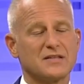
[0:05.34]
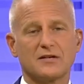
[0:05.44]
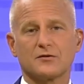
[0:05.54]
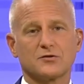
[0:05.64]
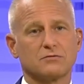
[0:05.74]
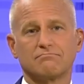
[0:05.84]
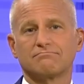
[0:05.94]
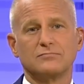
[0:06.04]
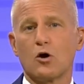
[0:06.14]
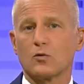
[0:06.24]
that there's
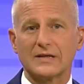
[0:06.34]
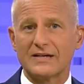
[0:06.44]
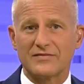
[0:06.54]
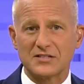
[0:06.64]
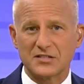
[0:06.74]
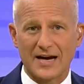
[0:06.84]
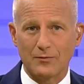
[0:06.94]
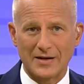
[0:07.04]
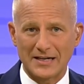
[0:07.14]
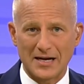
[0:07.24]
no relief in
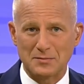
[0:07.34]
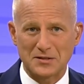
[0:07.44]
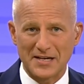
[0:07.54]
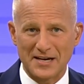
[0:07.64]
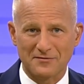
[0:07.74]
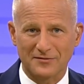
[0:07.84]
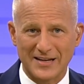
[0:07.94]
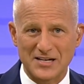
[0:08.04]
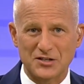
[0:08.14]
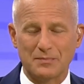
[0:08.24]
sight when it comes to
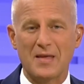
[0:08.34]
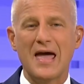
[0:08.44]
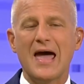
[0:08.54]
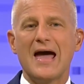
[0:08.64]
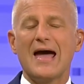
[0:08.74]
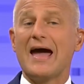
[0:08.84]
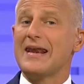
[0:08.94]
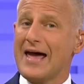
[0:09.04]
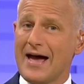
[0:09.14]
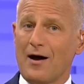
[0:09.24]
inflation.
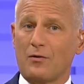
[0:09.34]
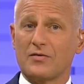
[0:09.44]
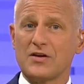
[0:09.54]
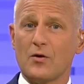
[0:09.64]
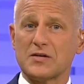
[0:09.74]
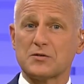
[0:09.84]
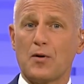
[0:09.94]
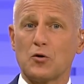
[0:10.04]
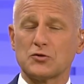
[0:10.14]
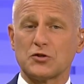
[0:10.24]
And now, the U.S.
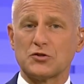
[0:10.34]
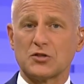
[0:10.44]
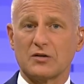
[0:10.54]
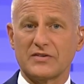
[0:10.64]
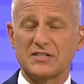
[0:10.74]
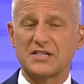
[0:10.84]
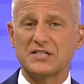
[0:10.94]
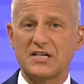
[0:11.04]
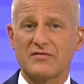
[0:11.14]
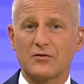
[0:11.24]
Postal Service
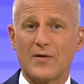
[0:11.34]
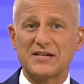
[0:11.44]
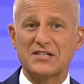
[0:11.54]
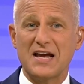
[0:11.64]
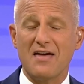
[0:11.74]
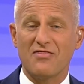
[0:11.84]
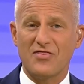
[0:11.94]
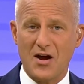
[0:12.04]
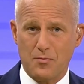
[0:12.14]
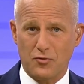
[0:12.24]
is even raising
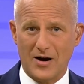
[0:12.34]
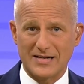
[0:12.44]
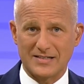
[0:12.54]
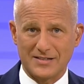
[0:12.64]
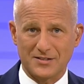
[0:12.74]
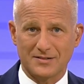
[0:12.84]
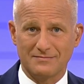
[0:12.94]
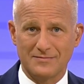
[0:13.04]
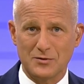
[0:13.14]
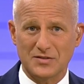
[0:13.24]
their prices.
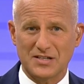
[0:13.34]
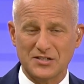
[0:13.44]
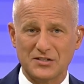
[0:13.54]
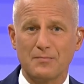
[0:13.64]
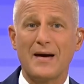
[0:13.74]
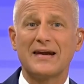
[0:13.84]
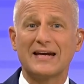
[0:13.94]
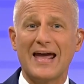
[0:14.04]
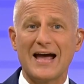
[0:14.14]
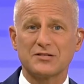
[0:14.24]
News Six's Amanda
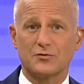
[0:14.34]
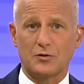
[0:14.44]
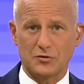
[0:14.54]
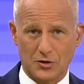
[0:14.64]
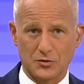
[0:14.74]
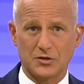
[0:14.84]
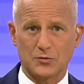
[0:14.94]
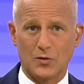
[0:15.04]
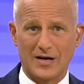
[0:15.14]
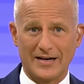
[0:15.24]
Castro shows us
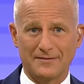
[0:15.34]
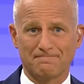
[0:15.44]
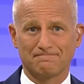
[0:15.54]
why.